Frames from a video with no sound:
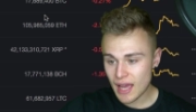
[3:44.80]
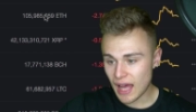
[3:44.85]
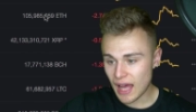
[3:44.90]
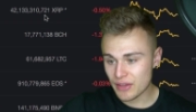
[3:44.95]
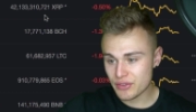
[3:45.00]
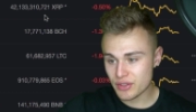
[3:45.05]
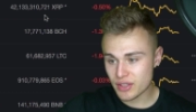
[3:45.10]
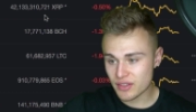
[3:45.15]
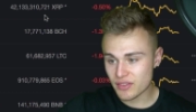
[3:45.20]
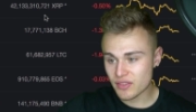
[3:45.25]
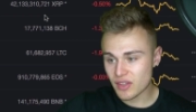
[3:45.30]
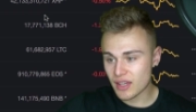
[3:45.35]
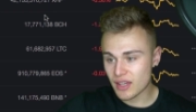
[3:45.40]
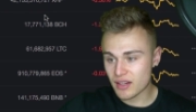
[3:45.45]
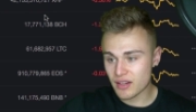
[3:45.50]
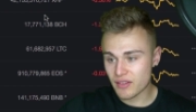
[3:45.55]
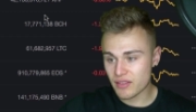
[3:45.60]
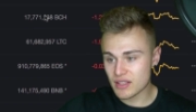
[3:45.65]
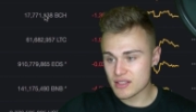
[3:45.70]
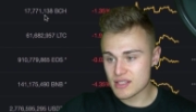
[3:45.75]
As you can see,
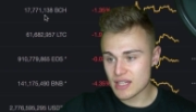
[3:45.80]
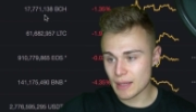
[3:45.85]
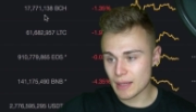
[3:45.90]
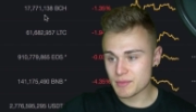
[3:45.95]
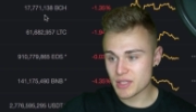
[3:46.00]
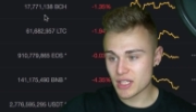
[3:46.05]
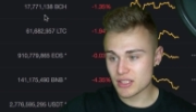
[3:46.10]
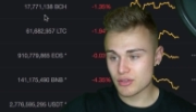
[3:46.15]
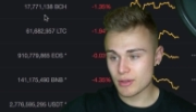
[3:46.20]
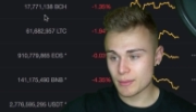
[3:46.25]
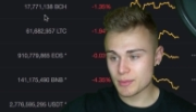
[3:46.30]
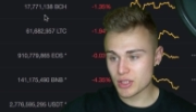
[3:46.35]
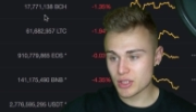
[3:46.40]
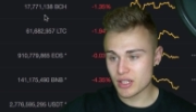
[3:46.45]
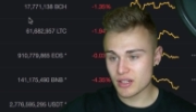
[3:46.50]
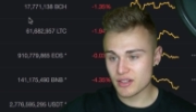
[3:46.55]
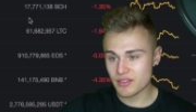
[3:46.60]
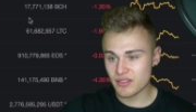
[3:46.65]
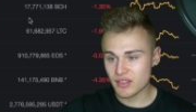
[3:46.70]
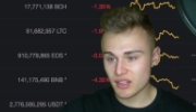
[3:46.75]
out of the top 10
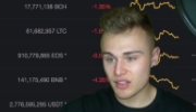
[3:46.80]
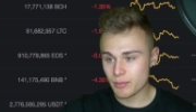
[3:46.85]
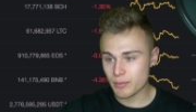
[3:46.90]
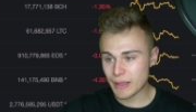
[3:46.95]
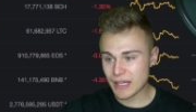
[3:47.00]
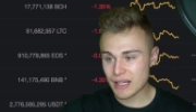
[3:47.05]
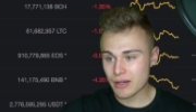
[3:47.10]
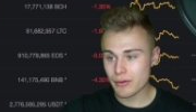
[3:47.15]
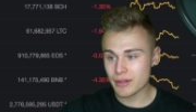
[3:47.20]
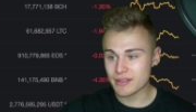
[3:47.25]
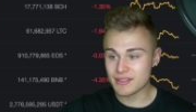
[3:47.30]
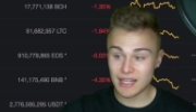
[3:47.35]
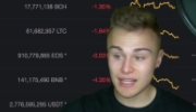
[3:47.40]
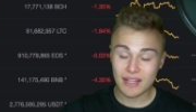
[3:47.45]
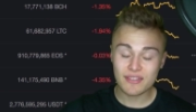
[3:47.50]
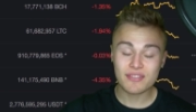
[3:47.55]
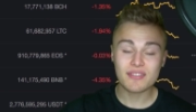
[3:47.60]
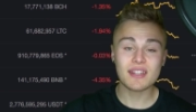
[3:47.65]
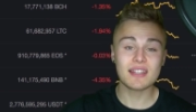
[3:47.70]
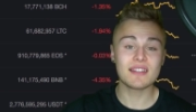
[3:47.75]
cryptocurrencies, Bitcoin
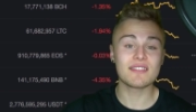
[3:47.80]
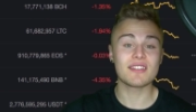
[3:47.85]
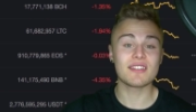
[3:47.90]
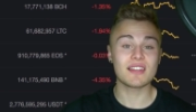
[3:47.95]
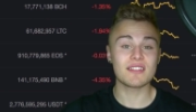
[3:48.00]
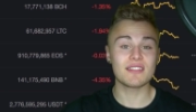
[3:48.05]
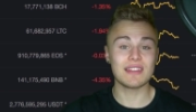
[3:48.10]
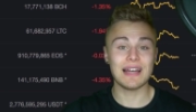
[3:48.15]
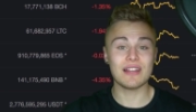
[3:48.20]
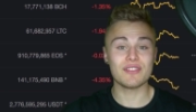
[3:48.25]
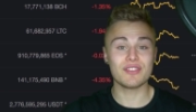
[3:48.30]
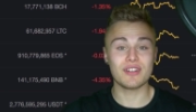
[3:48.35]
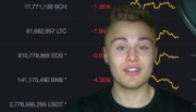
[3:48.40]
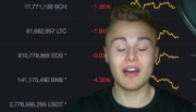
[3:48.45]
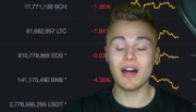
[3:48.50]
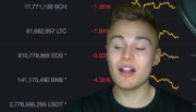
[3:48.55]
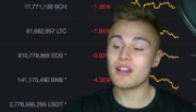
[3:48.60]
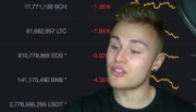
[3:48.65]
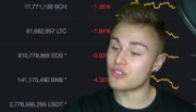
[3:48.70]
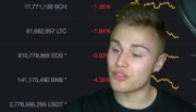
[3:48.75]
testing
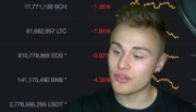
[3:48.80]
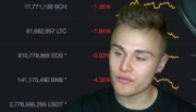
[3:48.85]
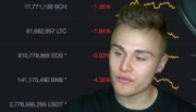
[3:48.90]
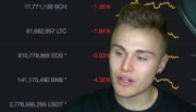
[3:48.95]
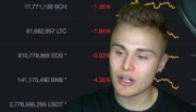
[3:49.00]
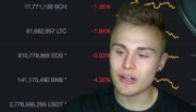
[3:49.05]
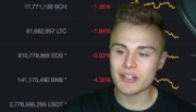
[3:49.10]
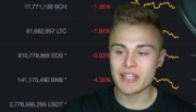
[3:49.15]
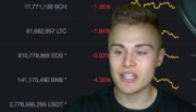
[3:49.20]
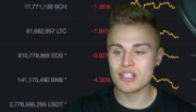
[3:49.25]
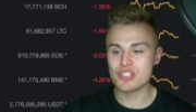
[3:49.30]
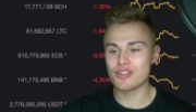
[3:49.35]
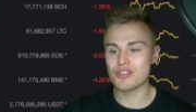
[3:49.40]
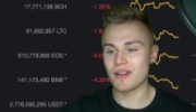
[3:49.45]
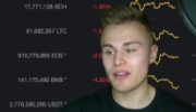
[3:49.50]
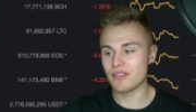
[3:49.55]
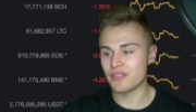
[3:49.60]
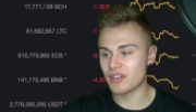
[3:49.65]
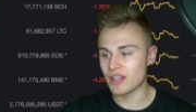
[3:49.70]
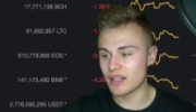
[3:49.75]
$6,000. Very
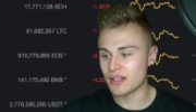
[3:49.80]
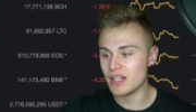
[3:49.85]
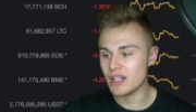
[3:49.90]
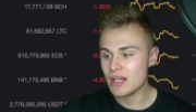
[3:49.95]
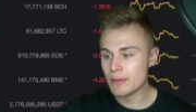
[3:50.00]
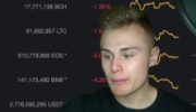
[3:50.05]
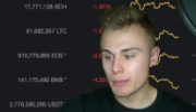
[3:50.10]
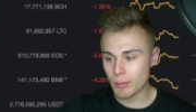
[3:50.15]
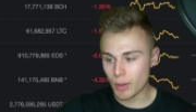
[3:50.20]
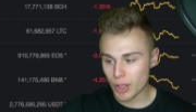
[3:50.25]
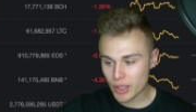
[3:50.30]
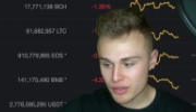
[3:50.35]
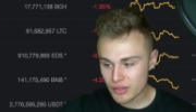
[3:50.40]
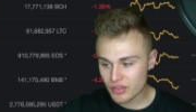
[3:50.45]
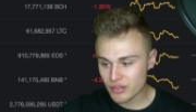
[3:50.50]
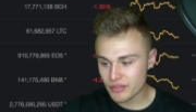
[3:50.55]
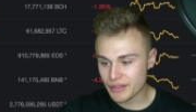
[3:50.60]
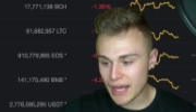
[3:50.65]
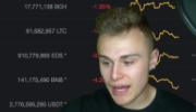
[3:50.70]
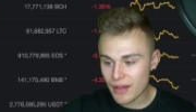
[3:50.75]
interesting. The
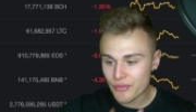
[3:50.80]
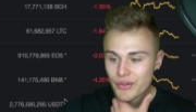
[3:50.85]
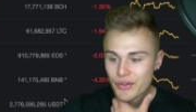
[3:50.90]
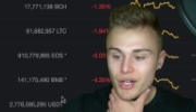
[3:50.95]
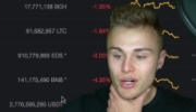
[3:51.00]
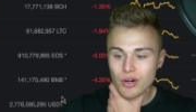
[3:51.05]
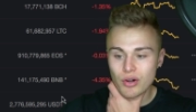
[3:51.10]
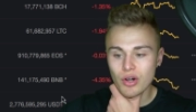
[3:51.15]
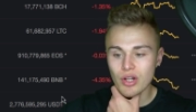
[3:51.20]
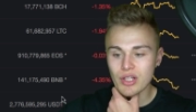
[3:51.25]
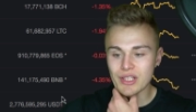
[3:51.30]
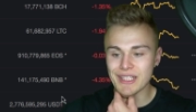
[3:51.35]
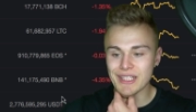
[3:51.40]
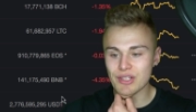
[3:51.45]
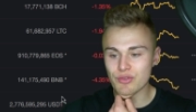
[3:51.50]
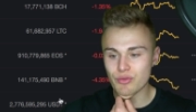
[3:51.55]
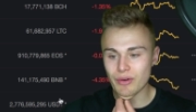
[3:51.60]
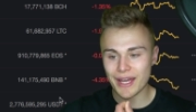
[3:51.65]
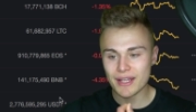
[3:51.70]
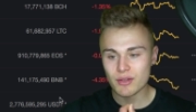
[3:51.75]
markets are down. They are all
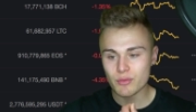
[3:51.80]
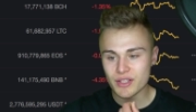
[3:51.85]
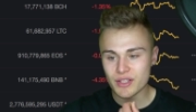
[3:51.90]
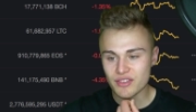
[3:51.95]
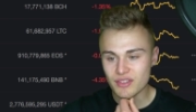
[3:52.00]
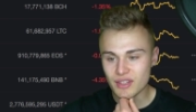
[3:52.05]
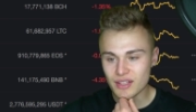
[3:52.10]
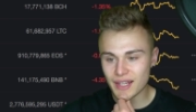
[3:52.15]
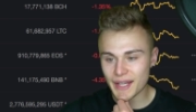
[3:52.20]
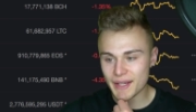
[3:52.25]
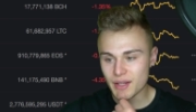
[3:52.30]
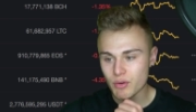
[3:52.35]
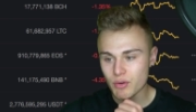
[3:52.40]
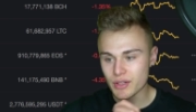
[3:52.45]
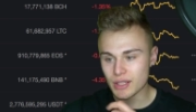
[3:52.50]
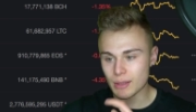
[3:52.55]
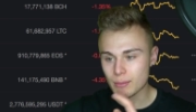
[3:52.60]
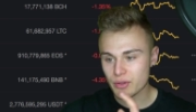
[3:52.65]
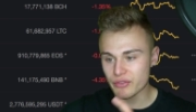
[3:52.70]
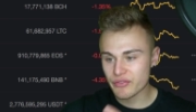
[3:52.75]
in red. We see
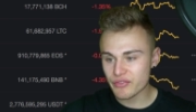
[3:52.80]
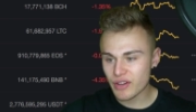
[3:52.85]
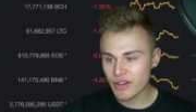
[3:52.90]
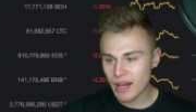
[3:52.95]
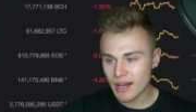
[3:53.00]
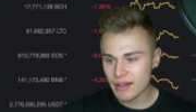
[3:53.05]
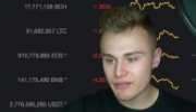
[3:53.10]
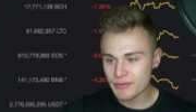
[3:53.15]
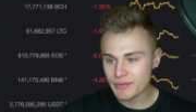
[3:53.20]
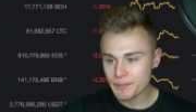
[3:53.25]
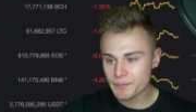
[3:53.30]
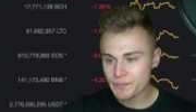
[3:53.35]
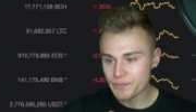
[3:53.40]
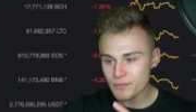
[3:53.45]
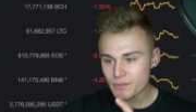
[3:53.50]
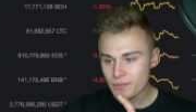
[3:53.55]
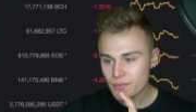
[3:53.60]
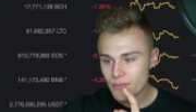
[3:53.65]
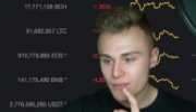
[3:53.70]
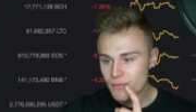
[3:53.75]
Litecoin number five
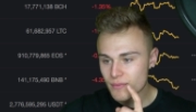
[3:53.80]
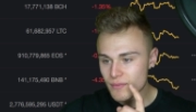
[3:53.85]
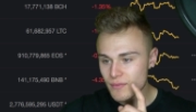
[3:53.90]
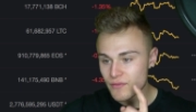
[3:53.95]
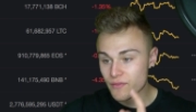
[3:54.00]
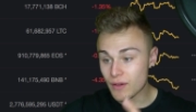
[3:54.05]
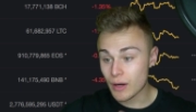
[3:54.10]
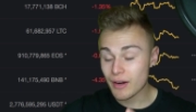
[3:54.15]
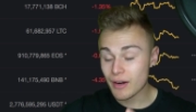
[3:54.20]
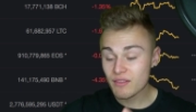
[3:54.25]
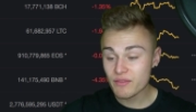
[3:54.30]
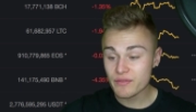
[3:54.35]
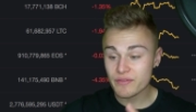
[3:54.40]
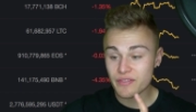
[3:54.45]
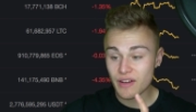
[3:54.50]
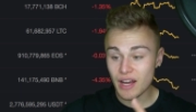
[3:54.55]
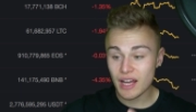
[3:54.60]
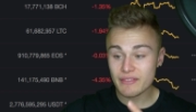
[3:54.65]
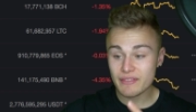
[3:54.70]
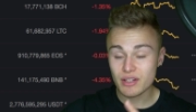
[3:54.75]
around
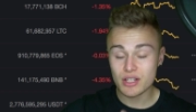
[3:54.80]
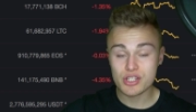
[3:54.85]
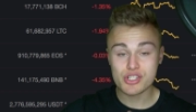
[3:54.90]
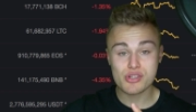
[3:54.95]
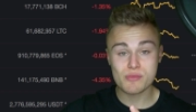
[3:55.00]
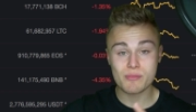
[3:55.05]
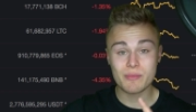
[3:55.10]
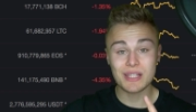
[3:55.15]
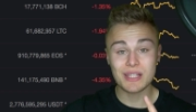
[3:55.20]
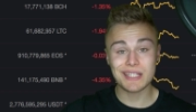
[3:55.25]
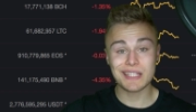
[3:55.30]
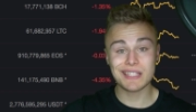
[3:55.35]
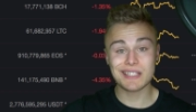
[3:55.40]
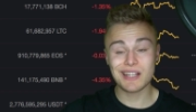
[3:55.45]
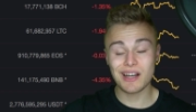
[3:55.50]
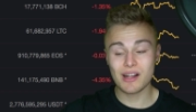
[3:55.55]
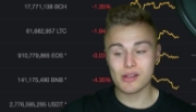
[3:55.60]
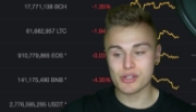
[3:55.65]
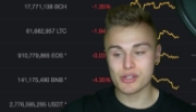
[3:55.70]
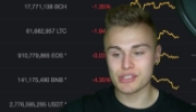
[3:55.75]
$500 million
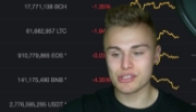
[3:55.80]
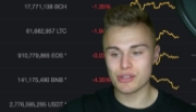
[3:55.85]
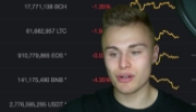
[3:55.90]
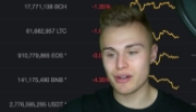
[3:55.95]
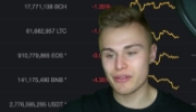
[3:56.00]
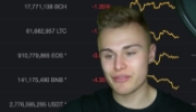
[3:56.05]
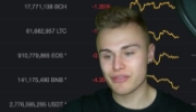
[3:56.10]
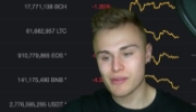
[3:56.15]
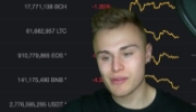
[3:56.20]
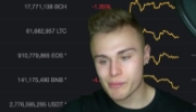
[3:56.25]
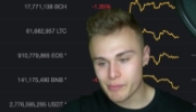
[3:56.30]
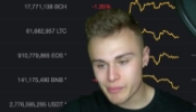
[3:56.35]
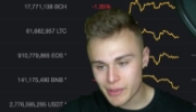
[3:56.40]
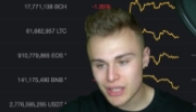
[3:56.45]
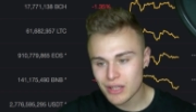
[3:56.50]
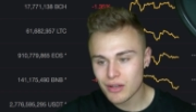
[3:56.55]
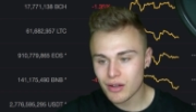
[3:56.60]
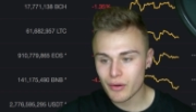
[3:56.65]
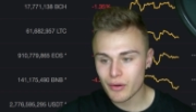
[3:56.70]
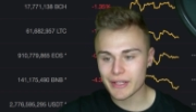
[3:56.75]
off from
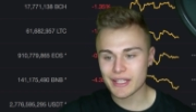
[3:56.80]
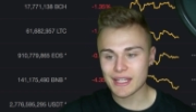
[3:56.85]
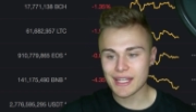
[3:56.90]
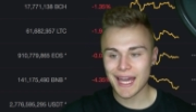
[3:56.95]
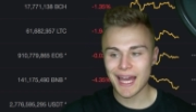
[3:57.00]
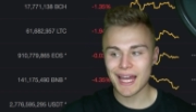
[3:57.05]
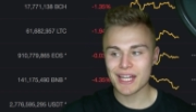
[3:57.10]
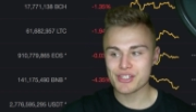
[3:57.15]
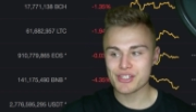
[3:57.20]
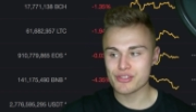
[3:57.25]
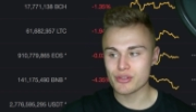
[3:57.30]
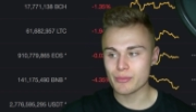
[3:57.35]
Bitcoin Cash.